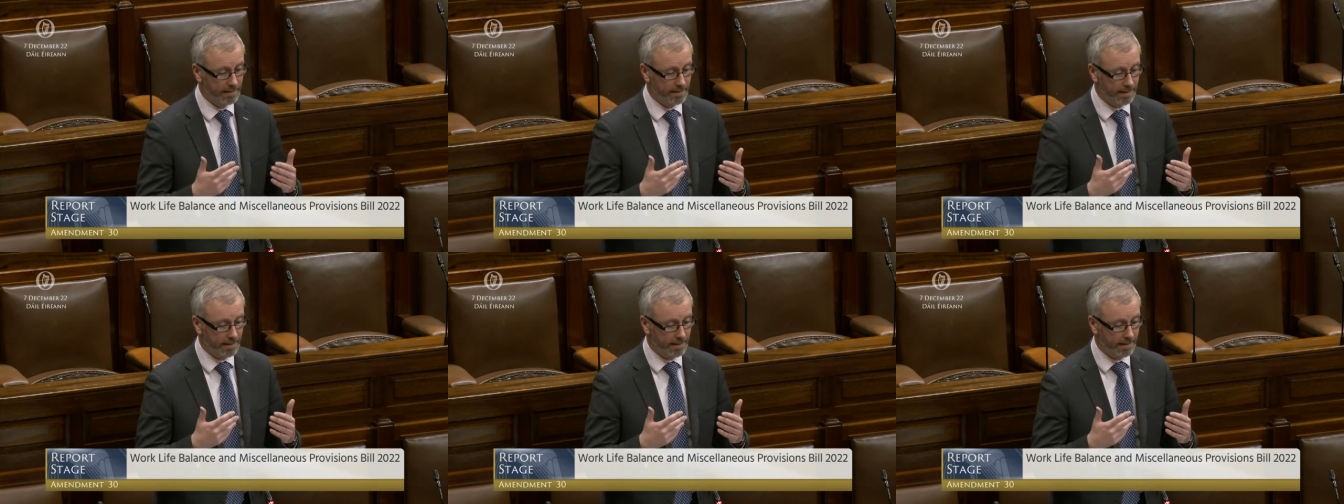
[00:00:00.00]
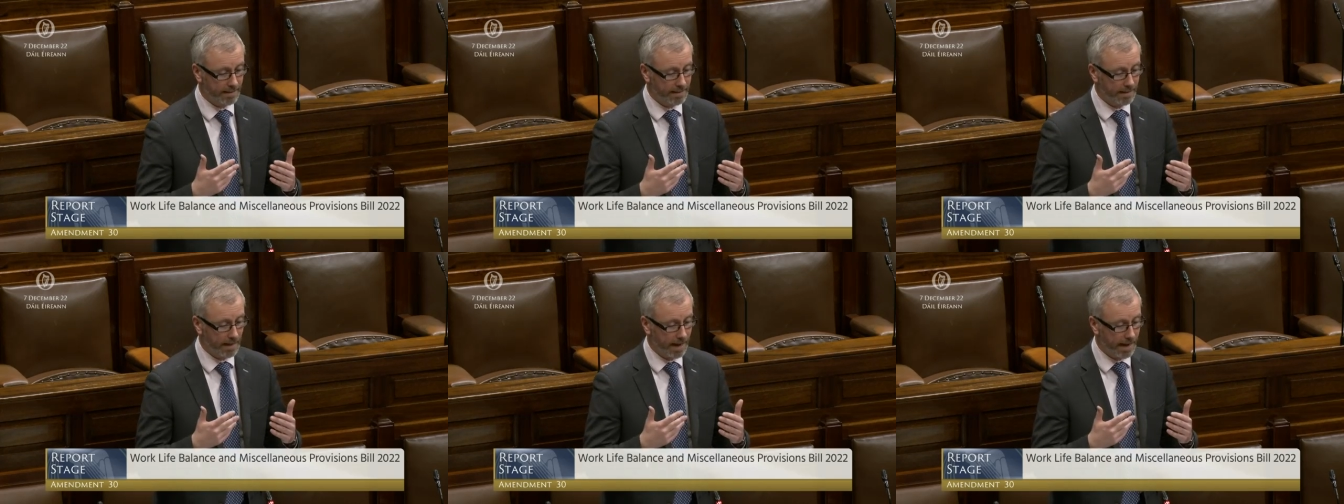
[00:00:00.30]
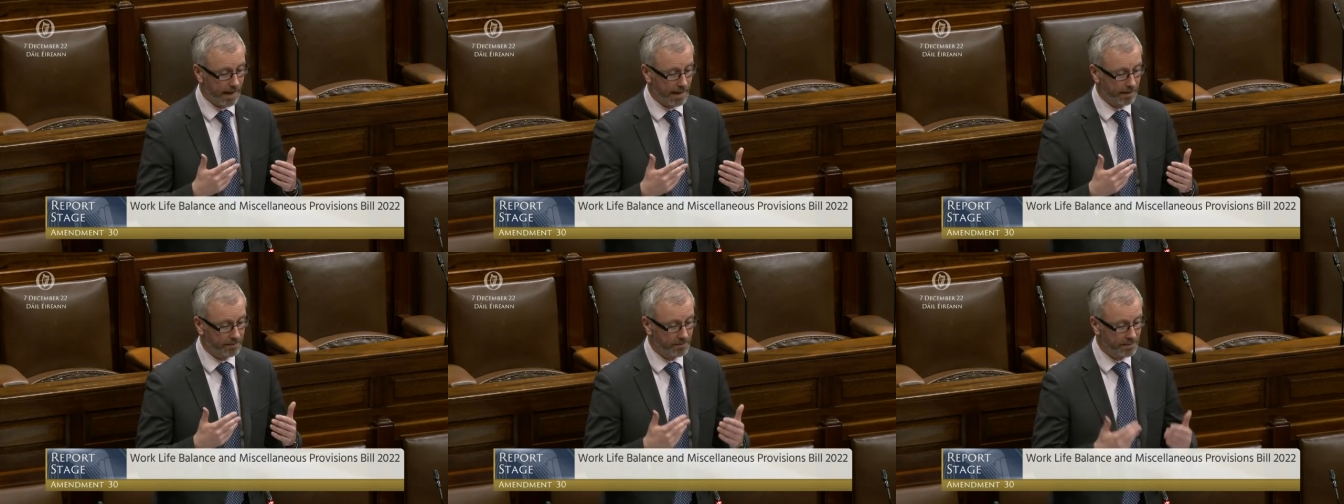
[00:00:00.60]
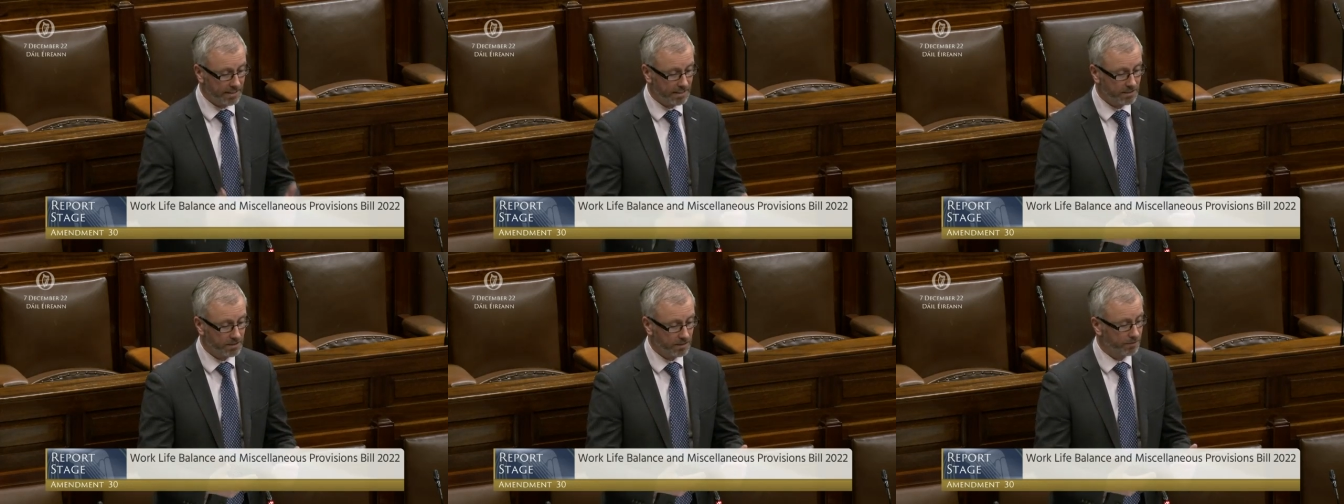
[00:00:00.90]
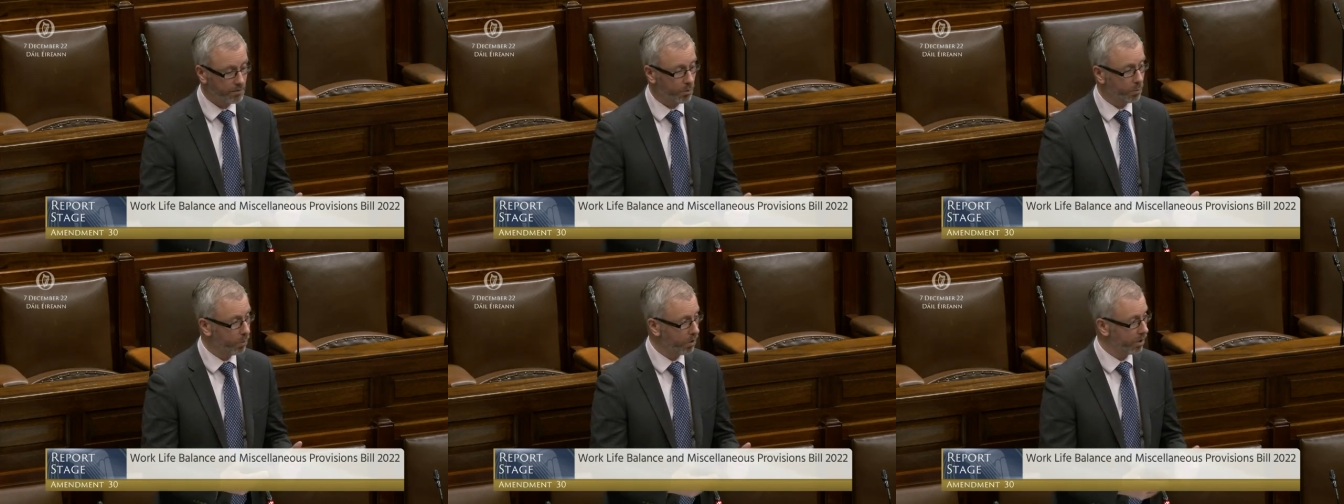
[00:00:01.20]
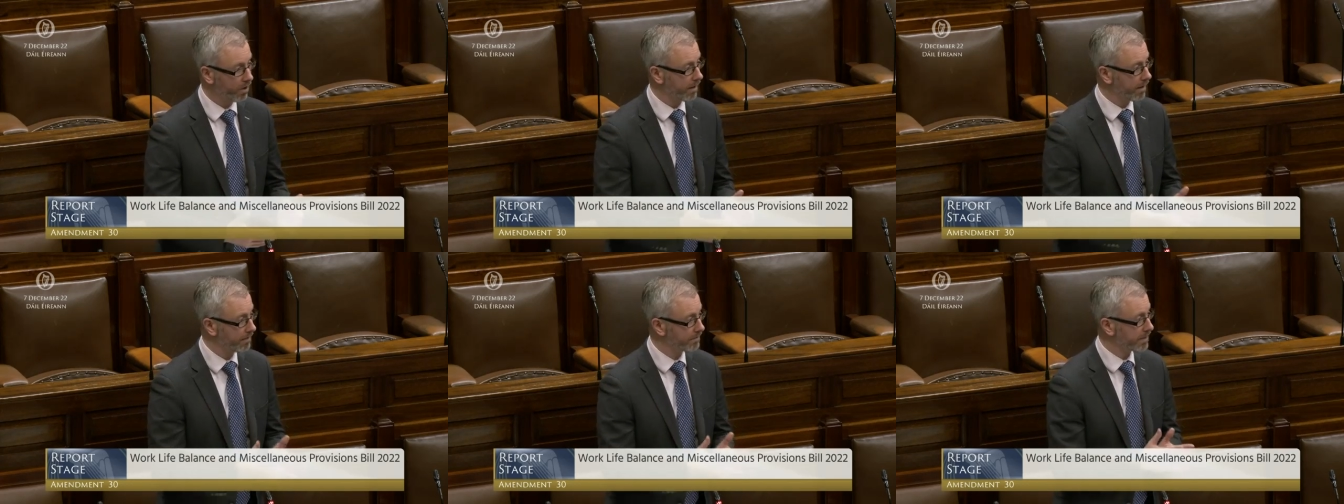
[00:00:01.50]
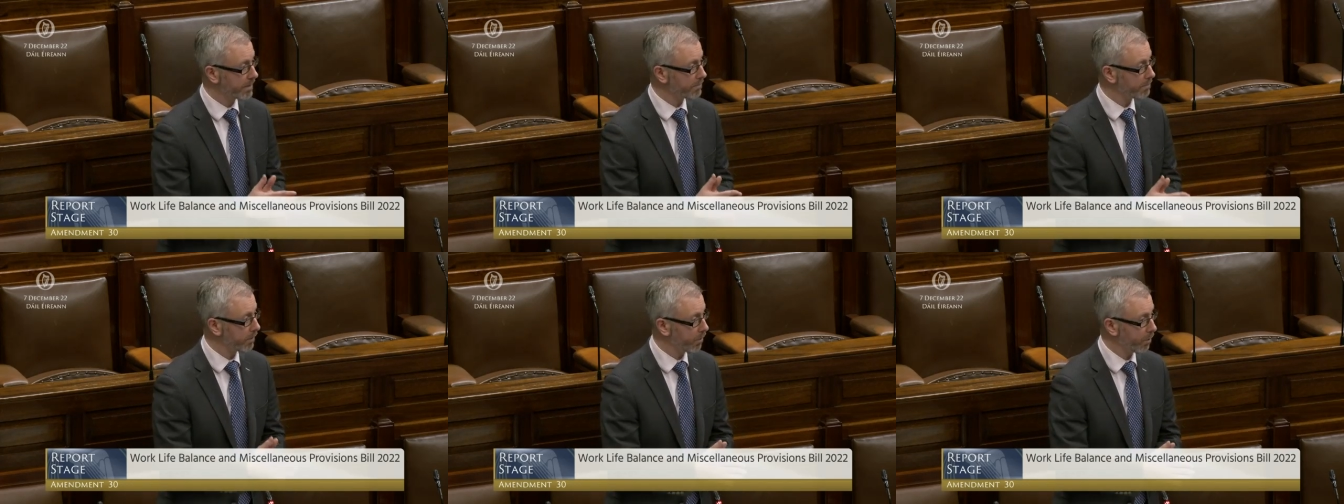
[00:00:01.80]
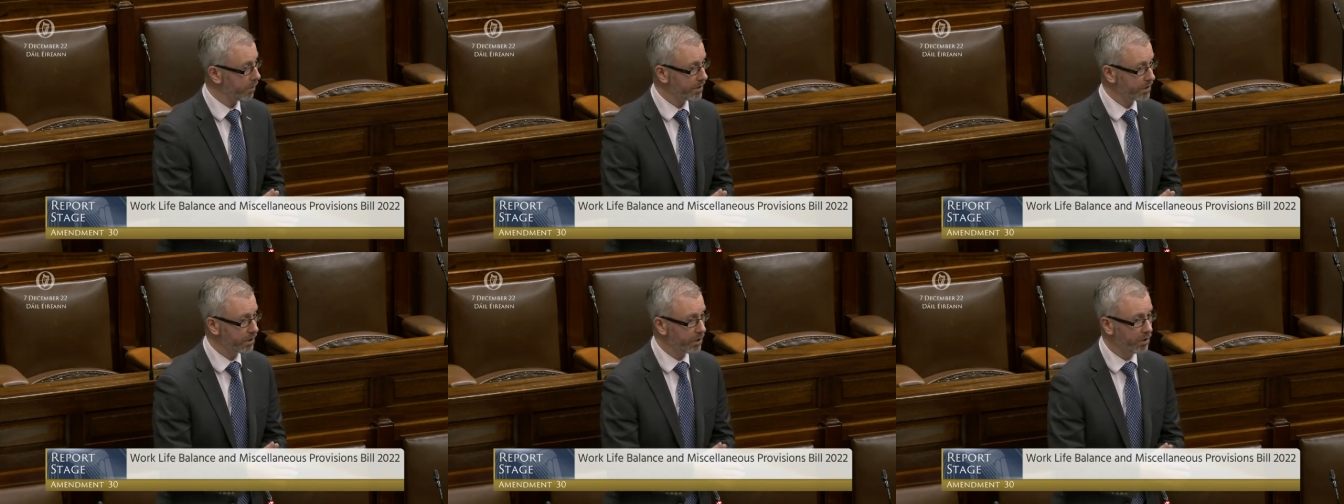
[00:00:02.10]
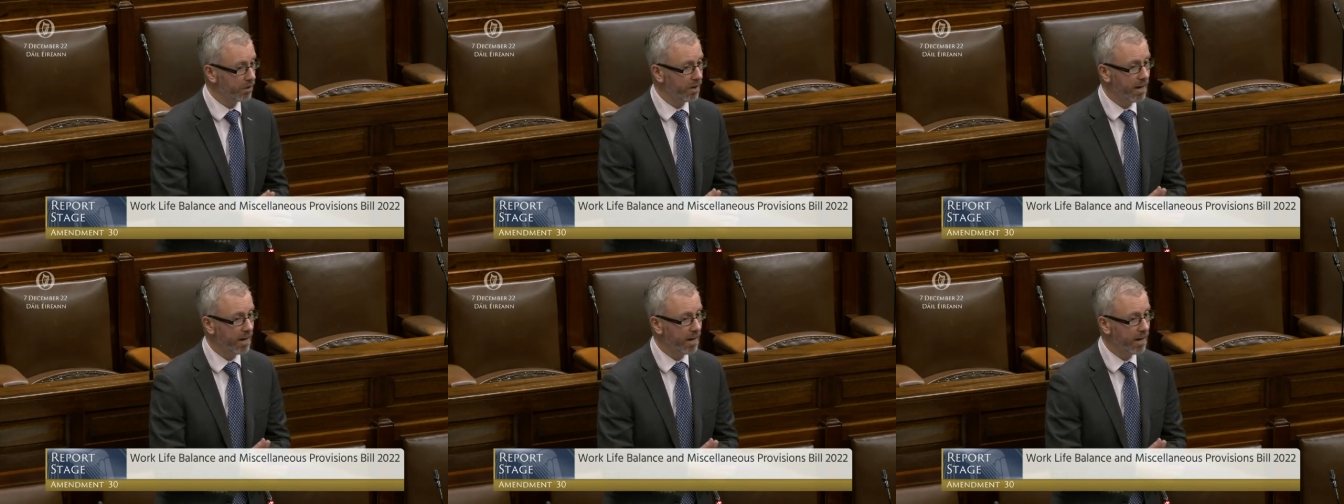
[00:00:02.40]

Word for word: the uh, needs of the work of the employer